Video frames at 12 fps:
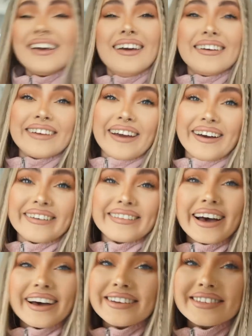yeah,
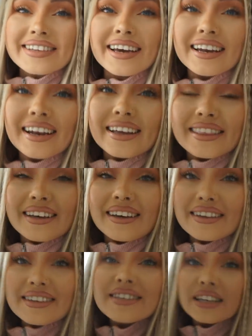that is kind of like
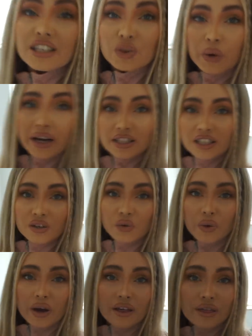the situation
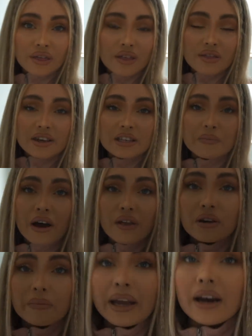with this
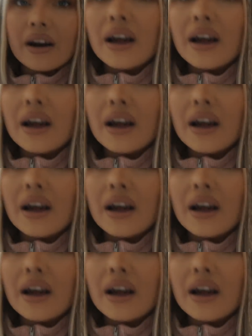bathroom here.